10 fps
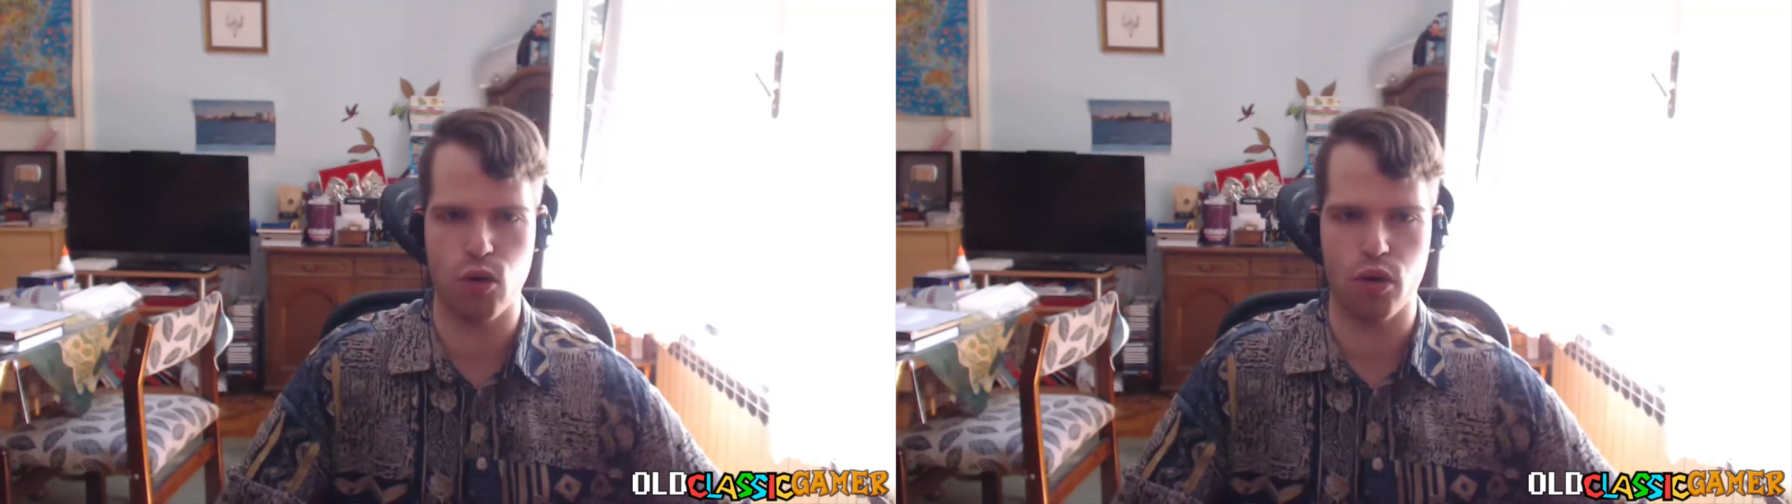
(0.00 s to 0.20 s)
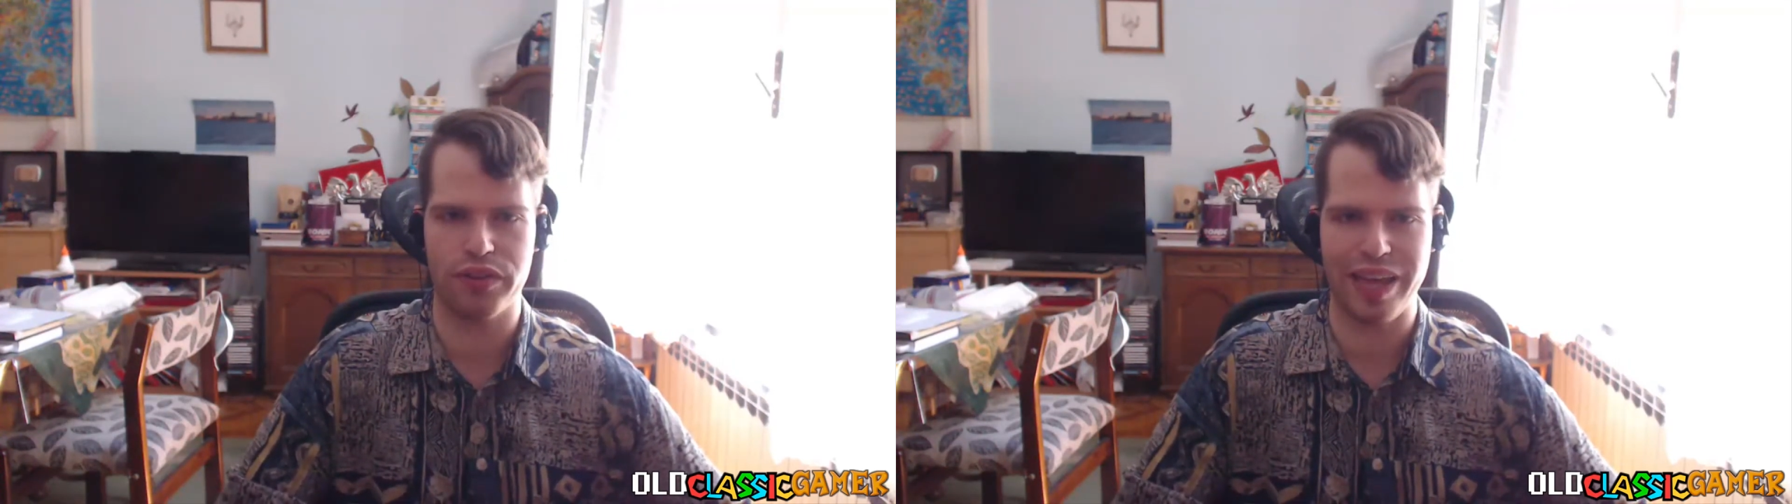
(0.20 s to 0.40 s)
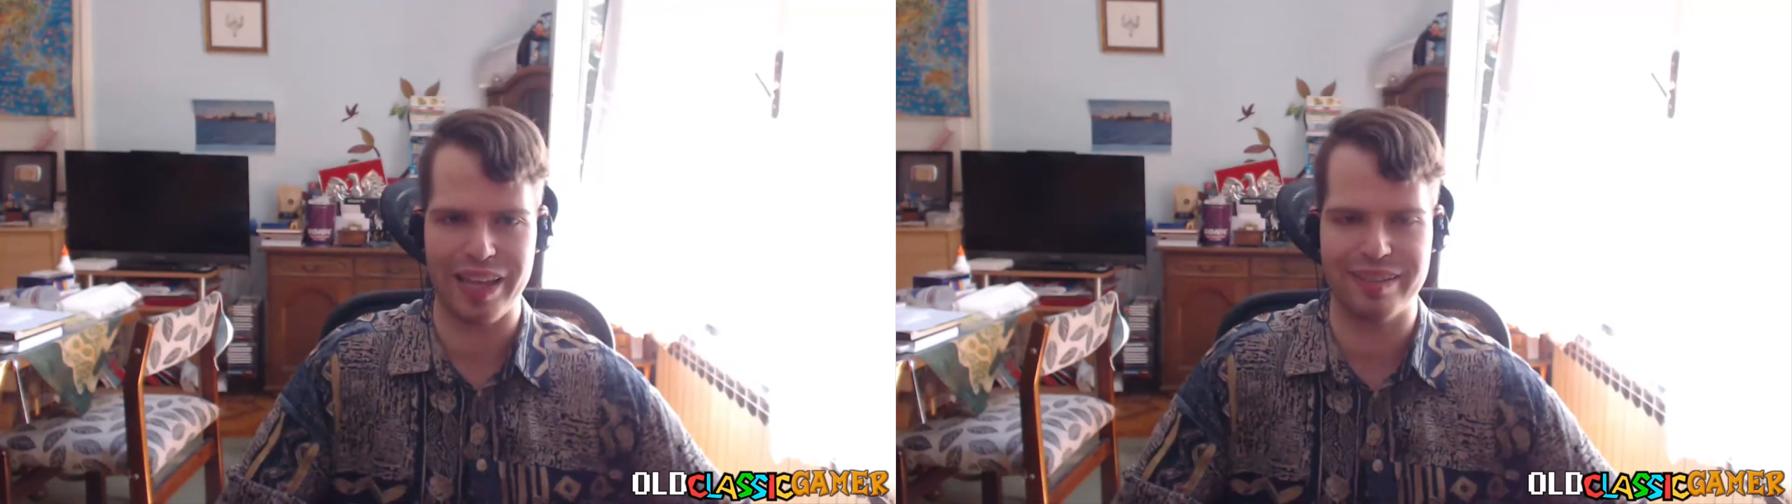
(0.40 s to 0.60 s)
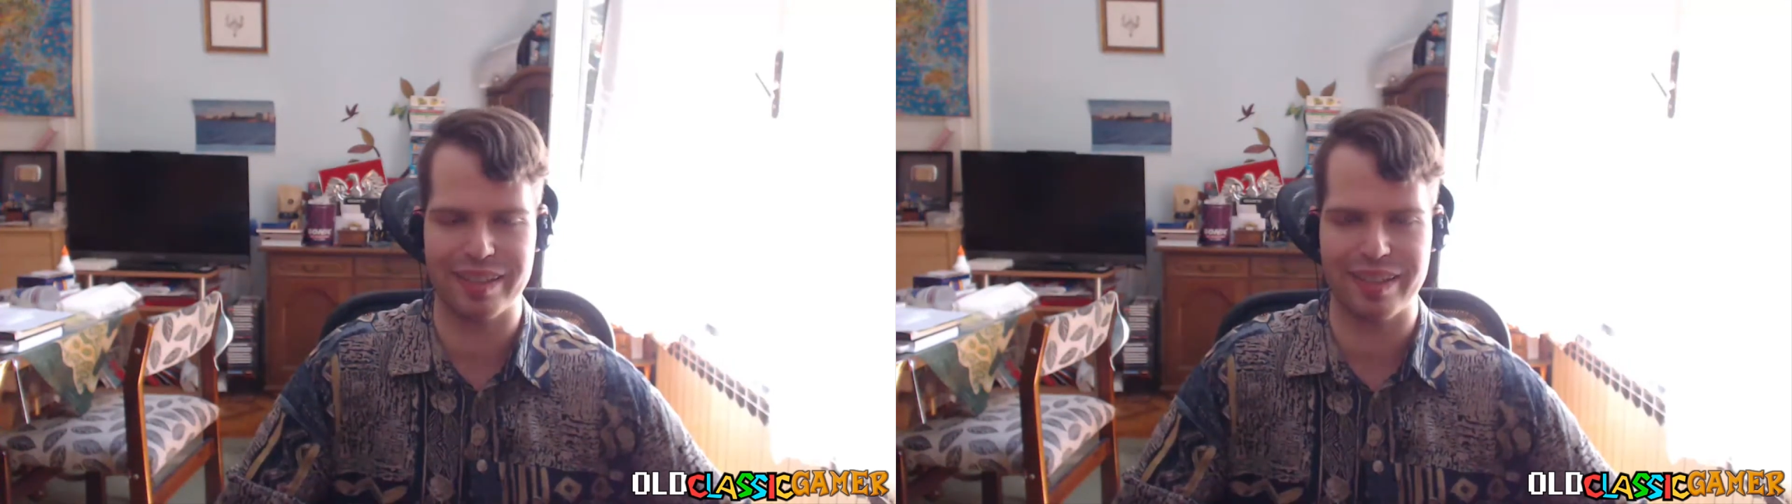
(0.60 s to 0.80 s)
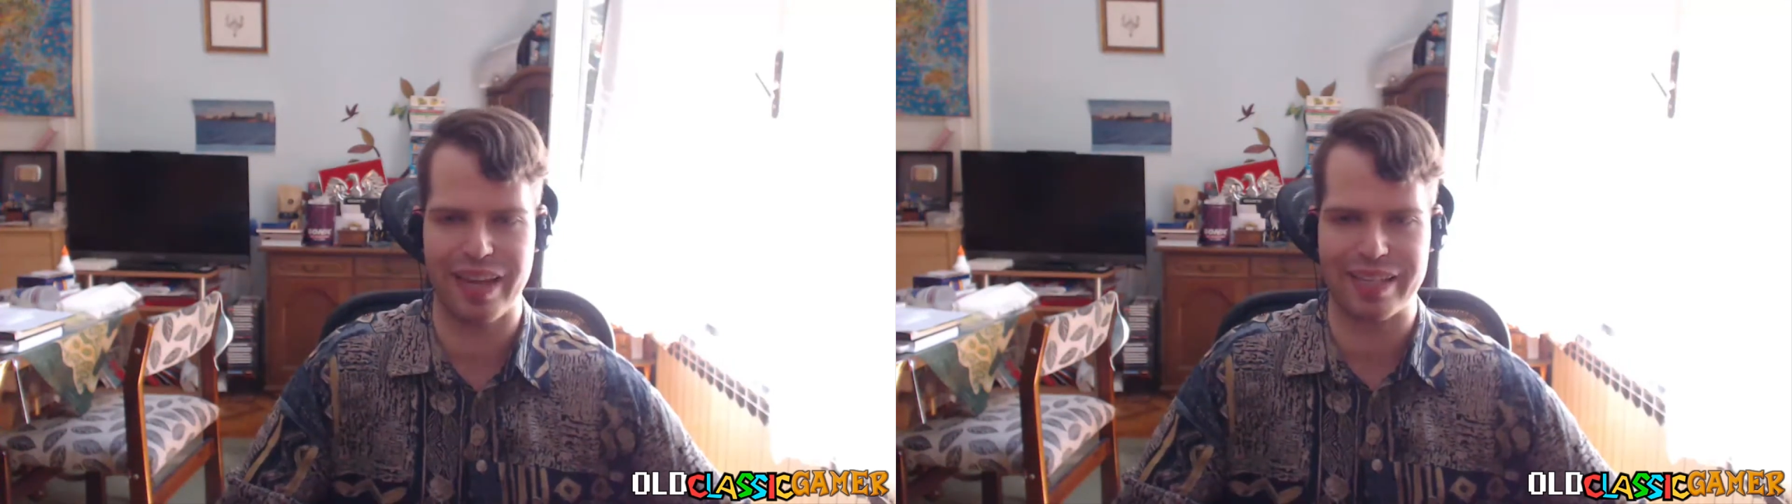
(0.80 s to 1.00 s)

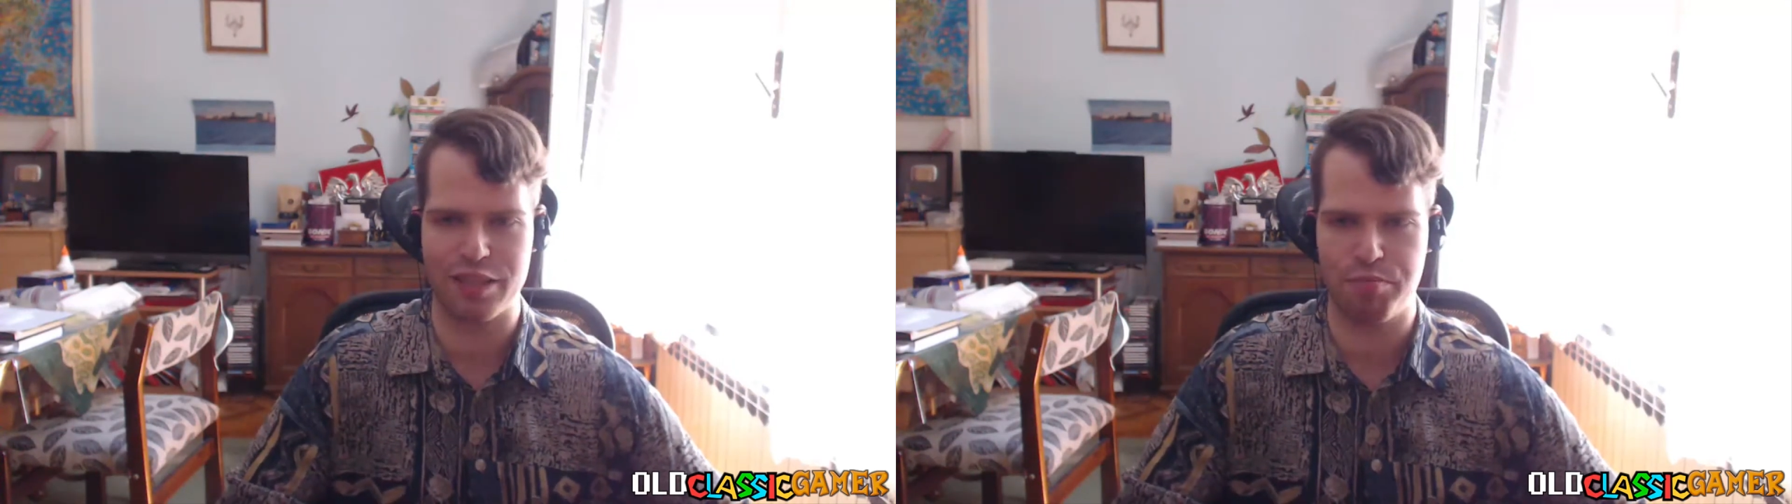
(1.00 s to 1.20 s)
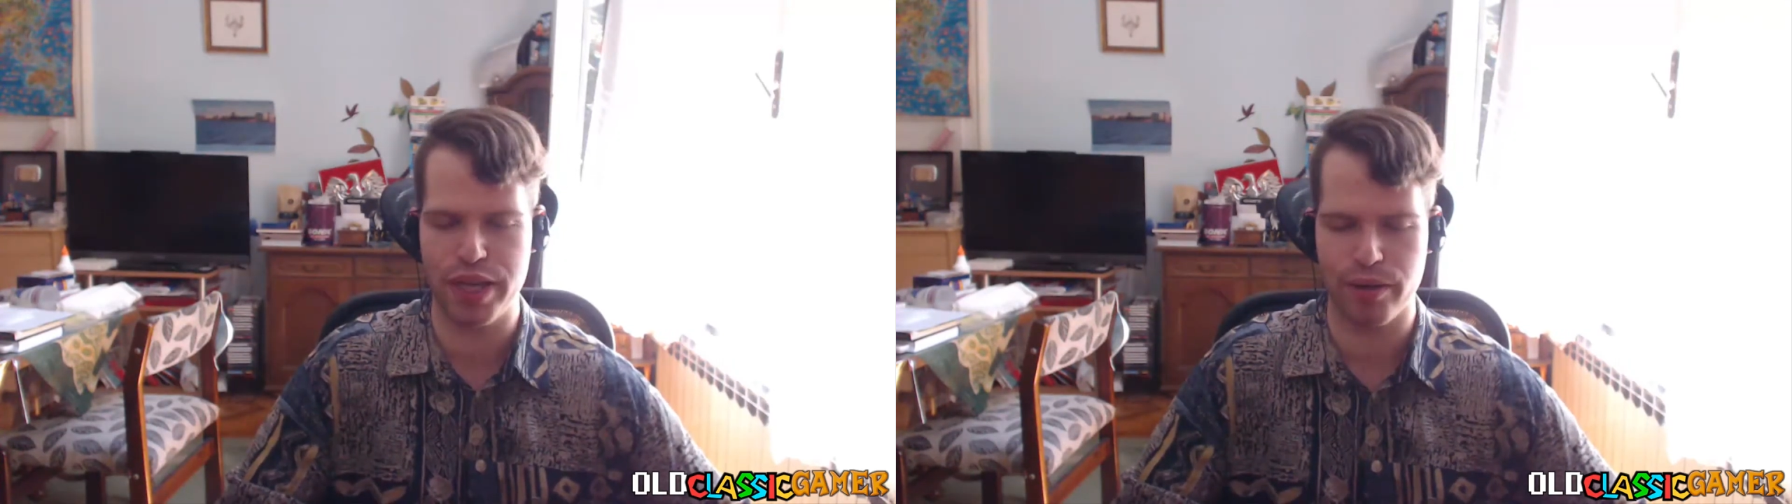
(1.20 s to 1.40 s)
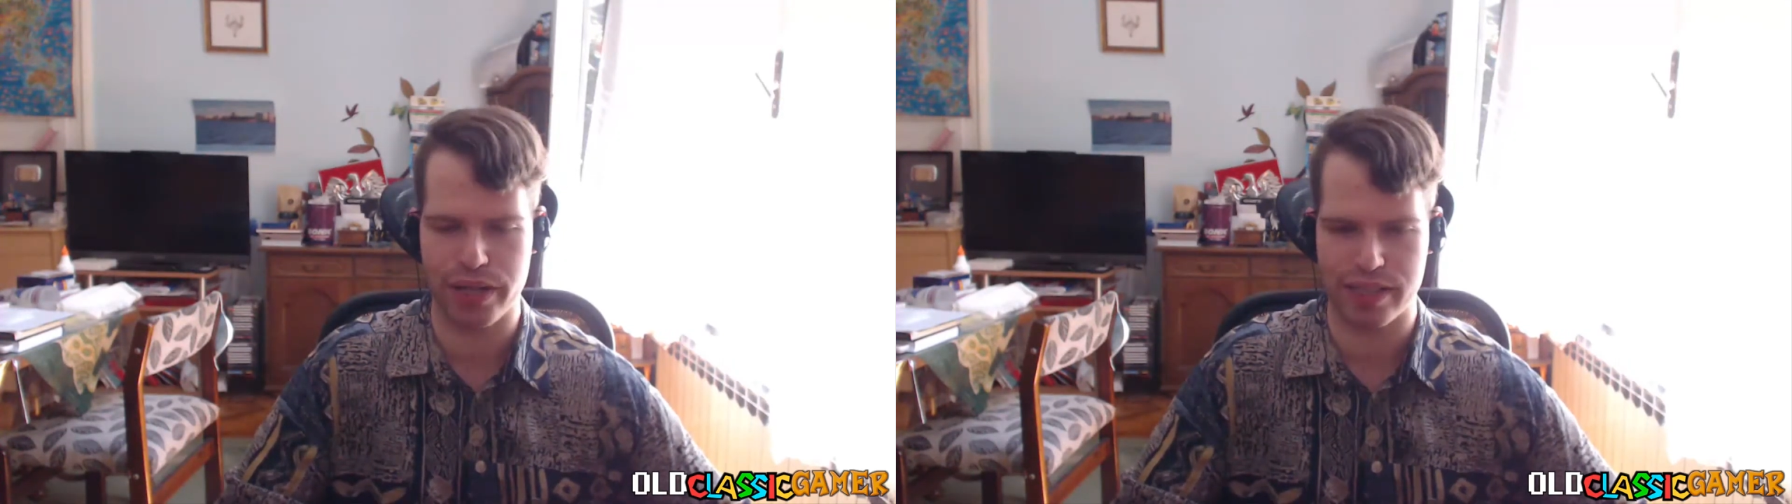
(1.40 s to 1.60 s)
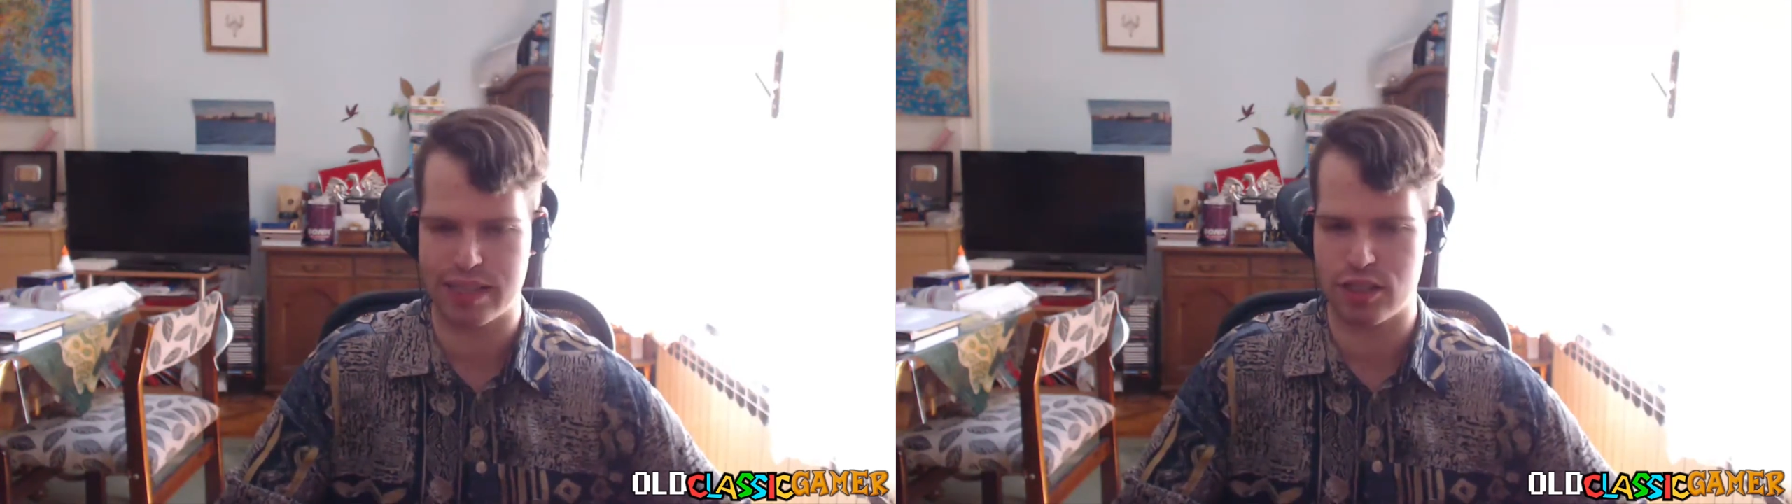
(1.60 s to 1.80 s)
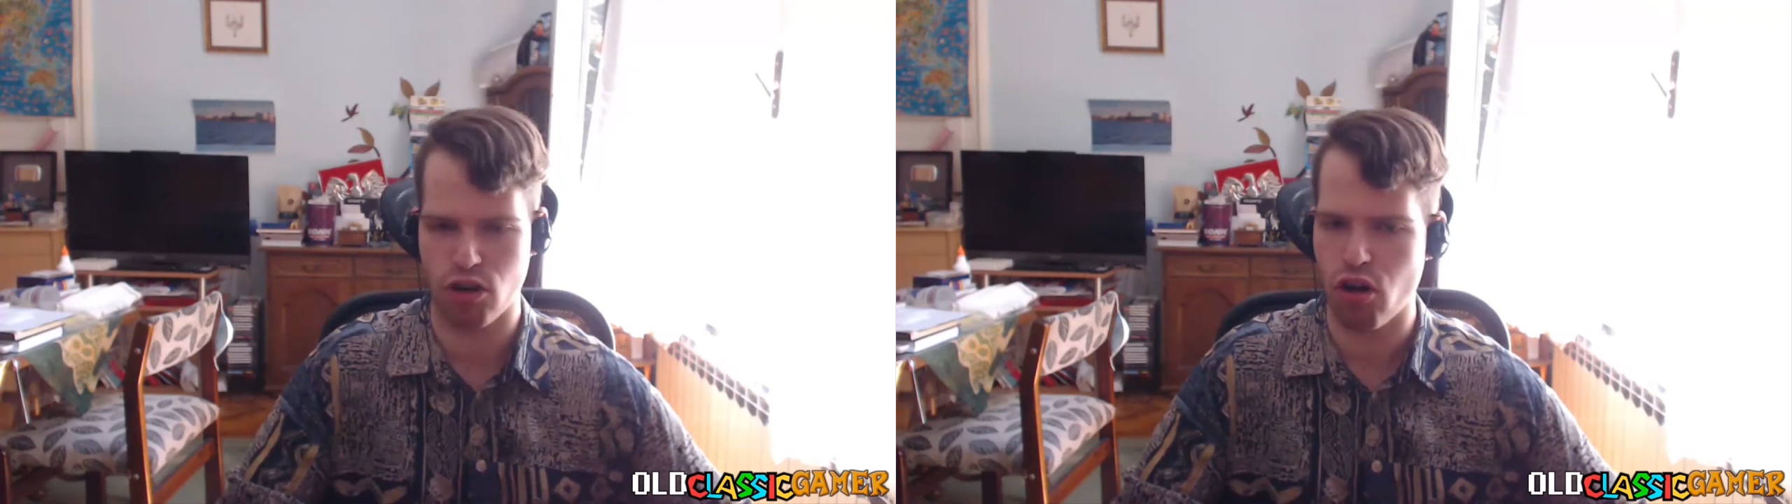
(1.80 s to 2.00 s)
authentic experience